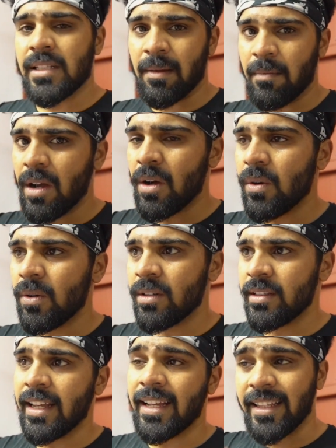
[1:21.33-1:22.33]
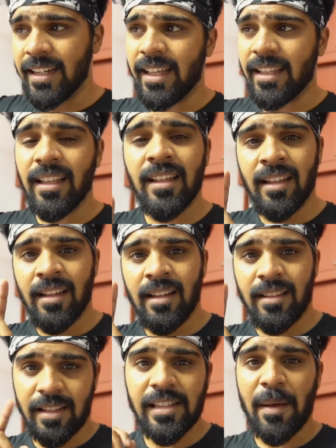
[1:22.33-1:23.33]
somehow the other day
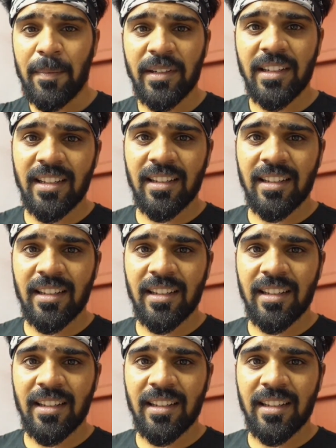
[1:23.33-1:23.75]
this happened.